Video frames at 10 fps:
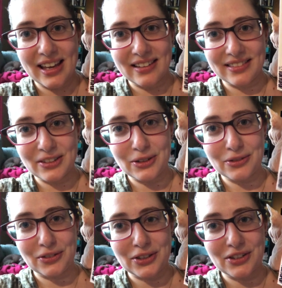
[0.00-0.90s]
a little
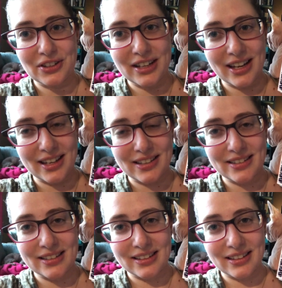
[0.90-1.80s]
further
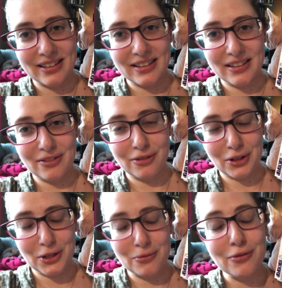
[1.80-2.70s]
in uh,
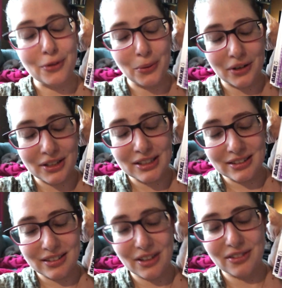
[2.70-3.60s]
Volume Four
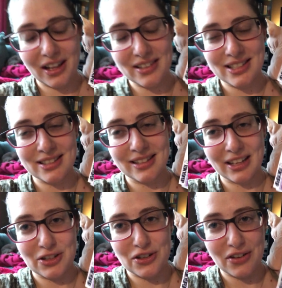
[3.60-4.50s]
of Alice in the
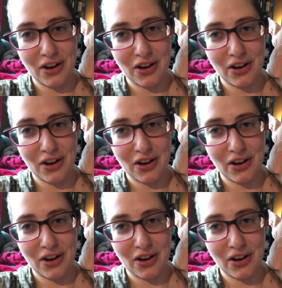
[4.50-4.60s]
Country of